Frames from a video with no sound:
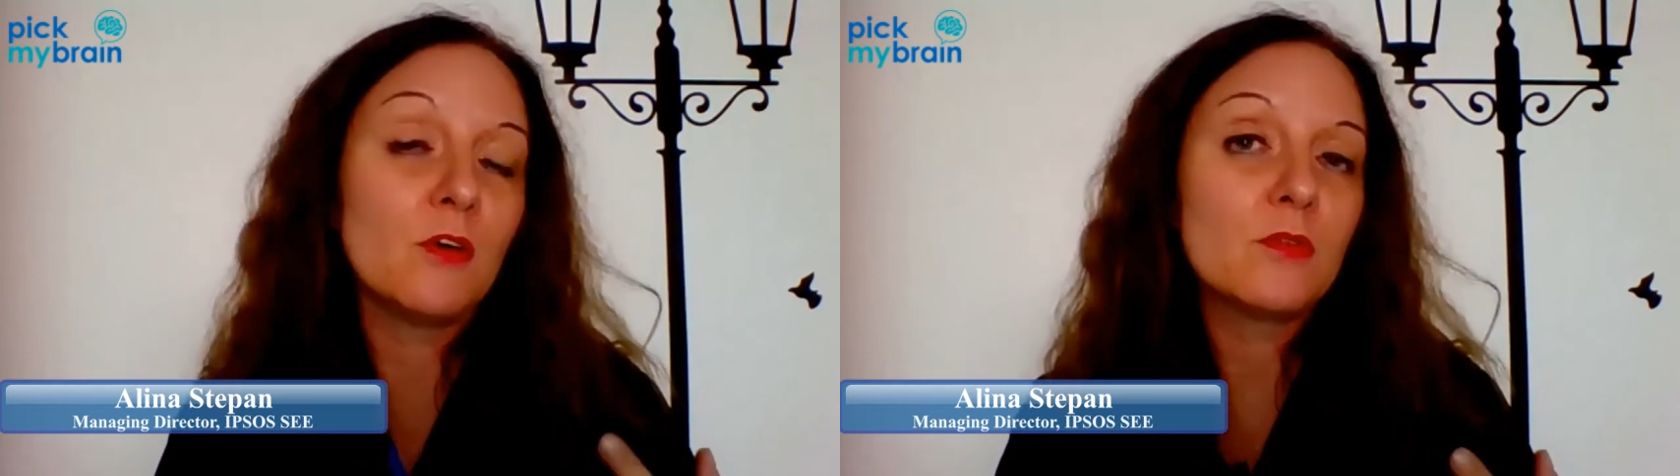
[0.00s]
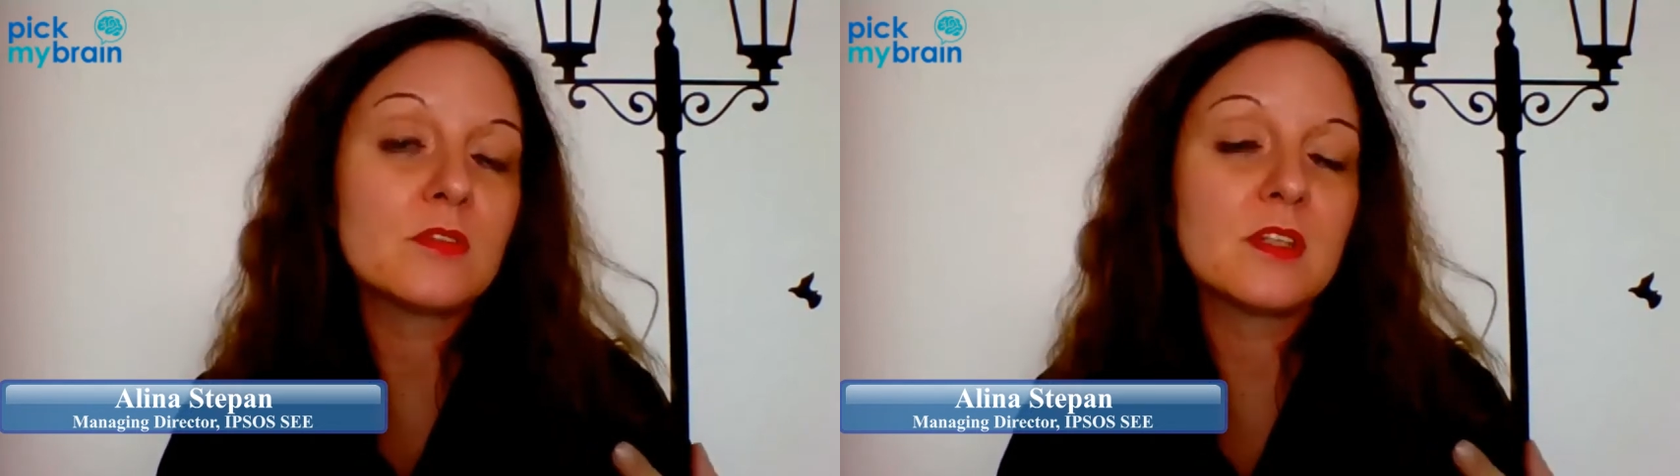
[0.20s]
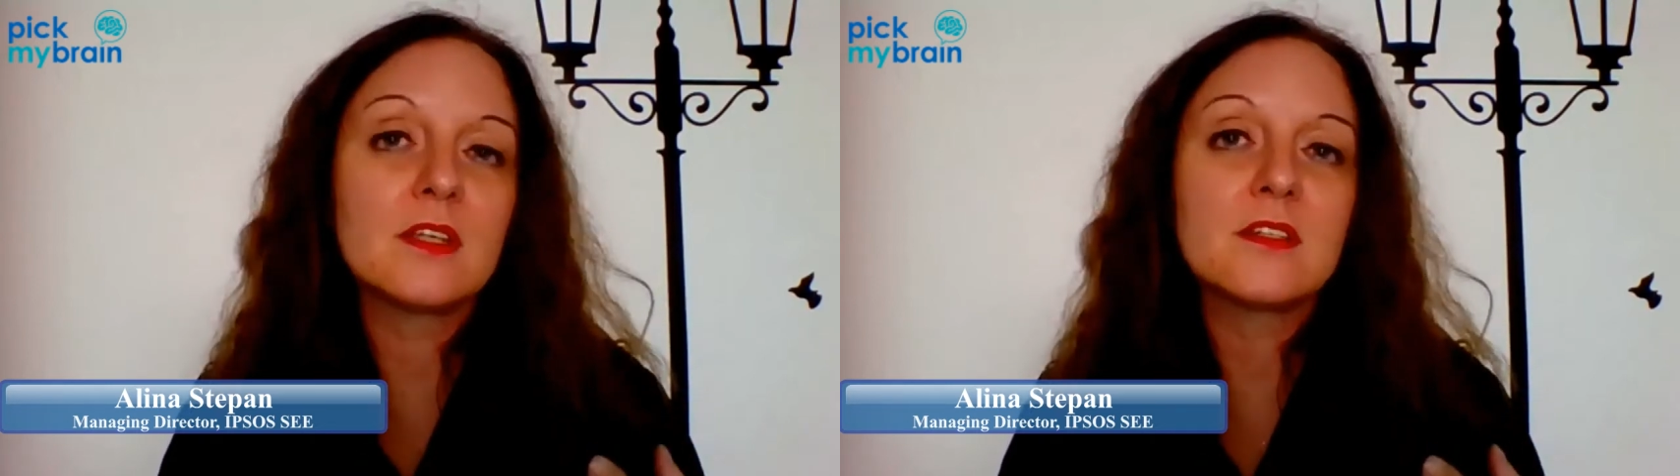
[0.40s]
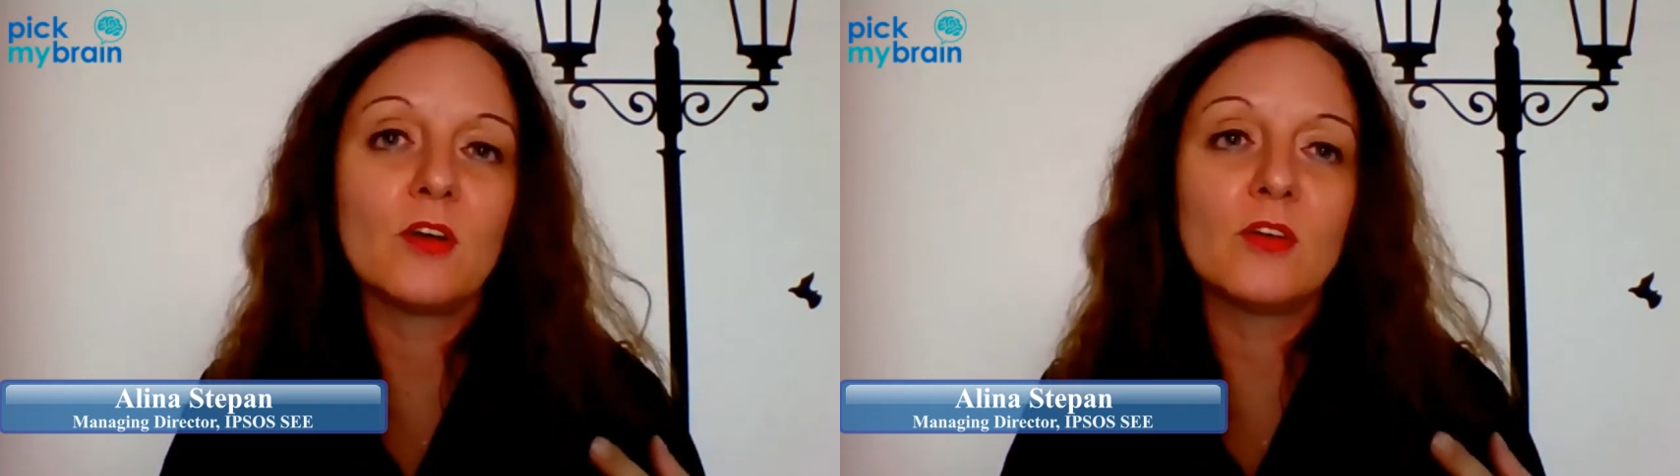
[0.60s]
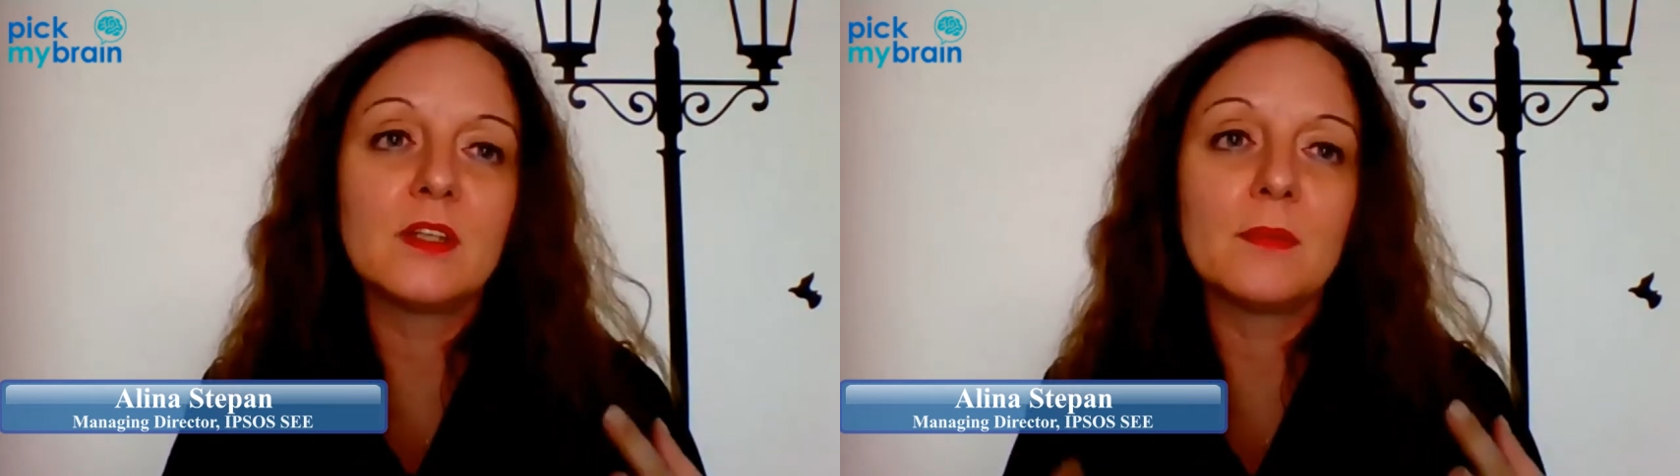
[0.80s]
focus
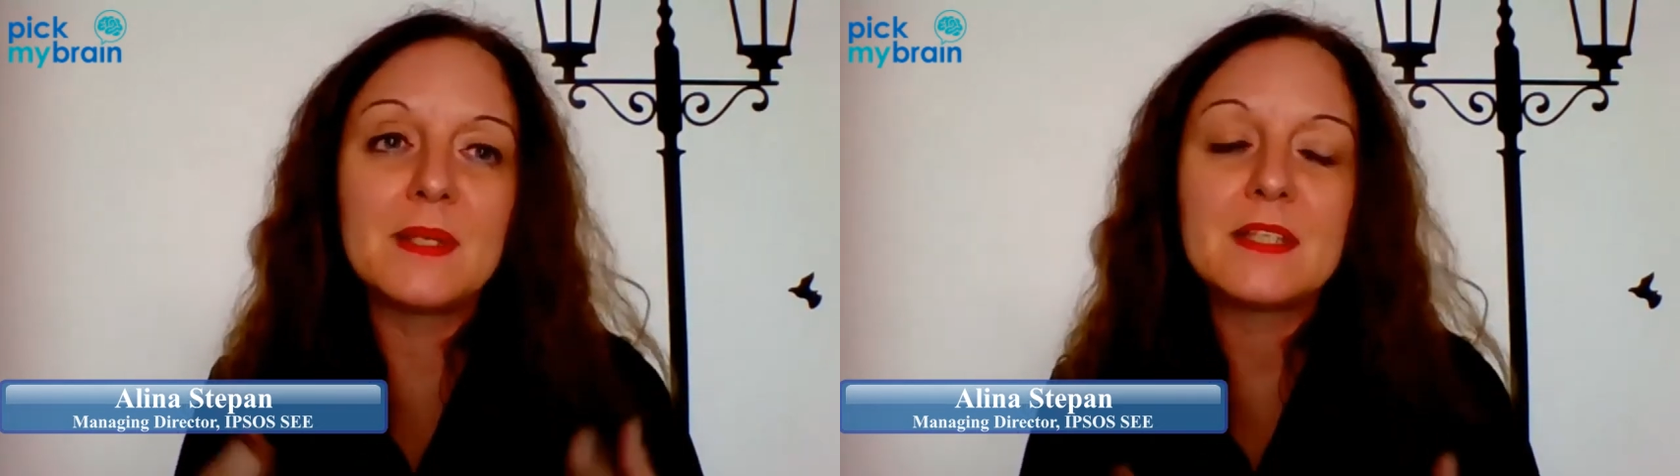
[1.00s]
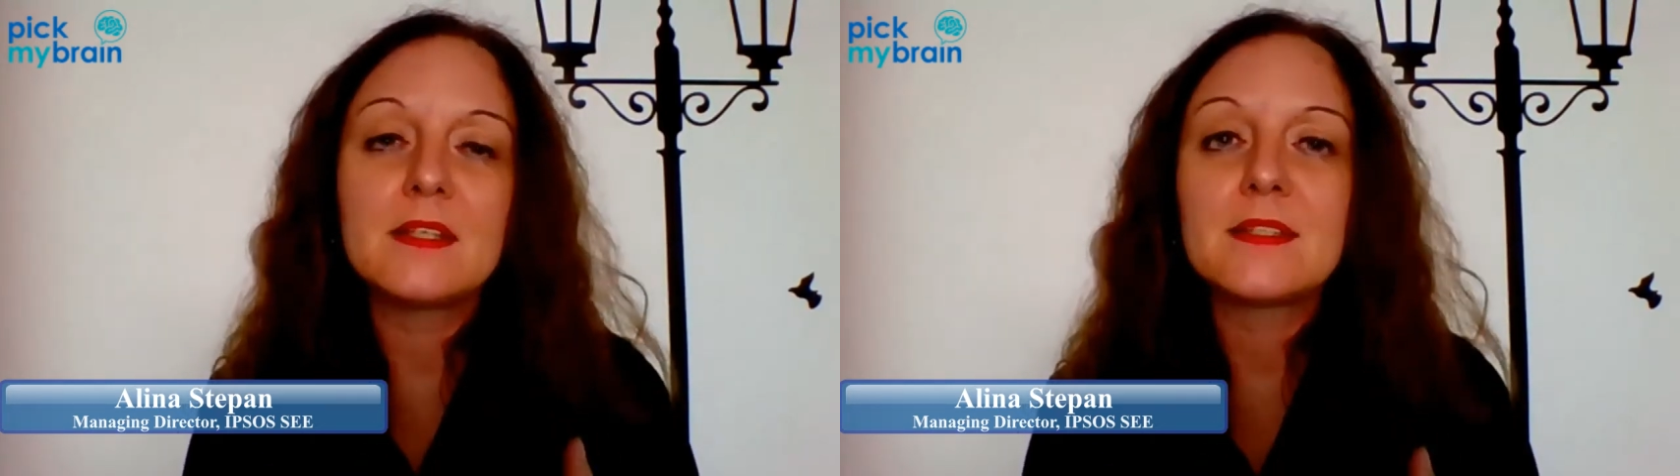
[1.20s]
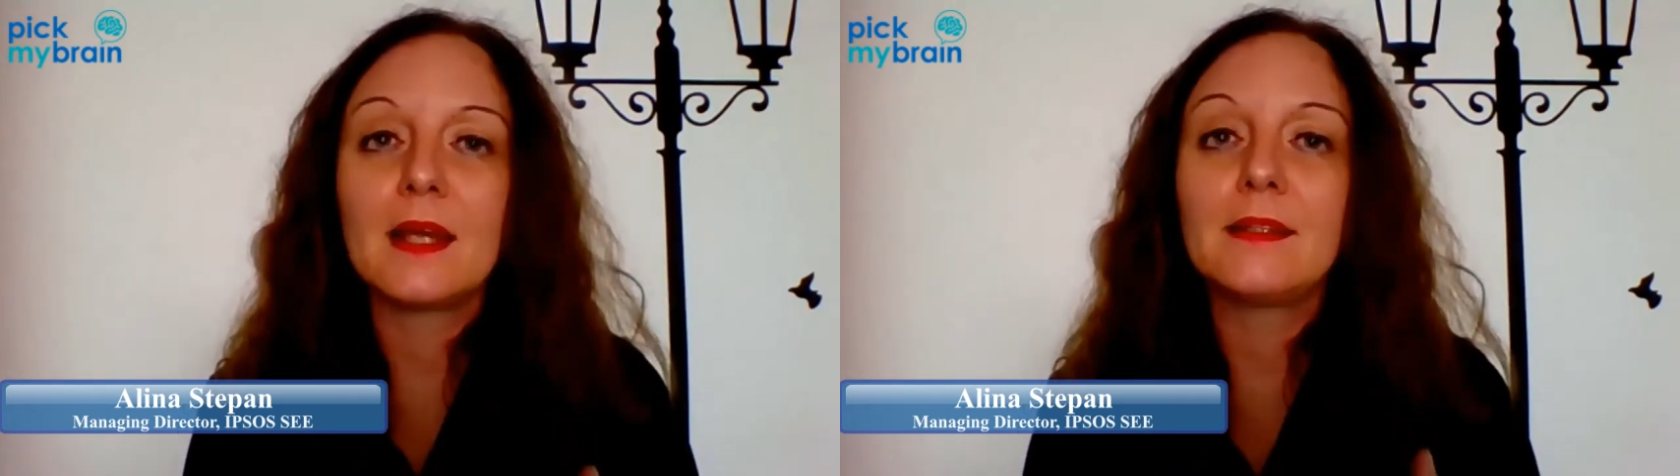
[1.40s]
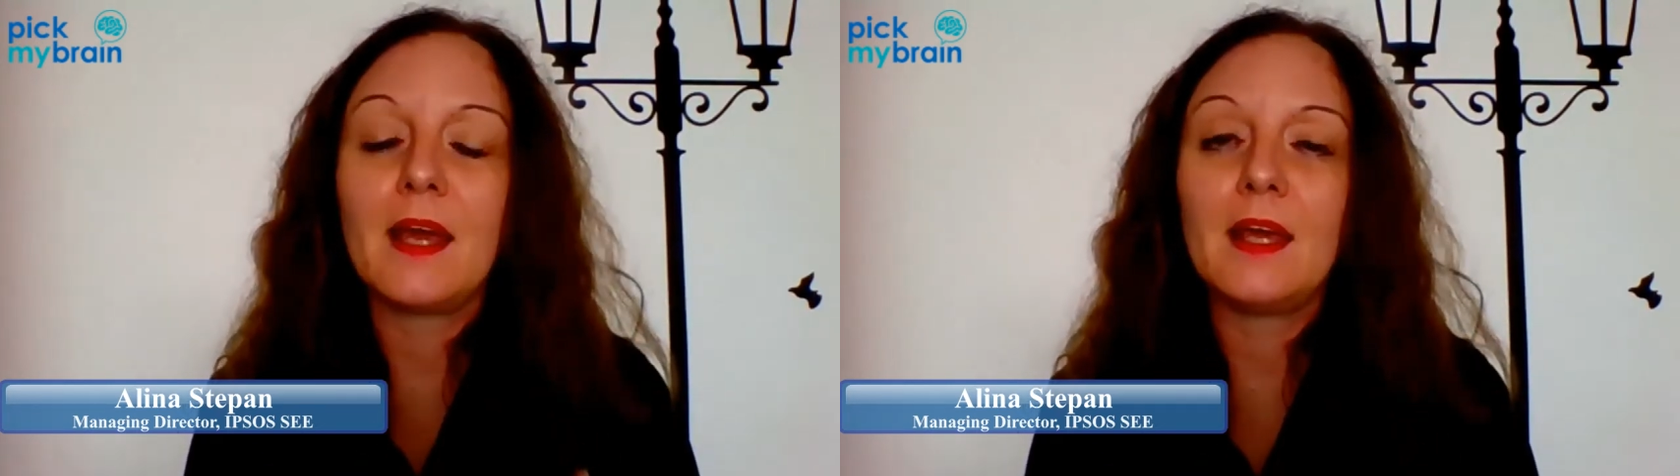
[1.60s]
is on the business at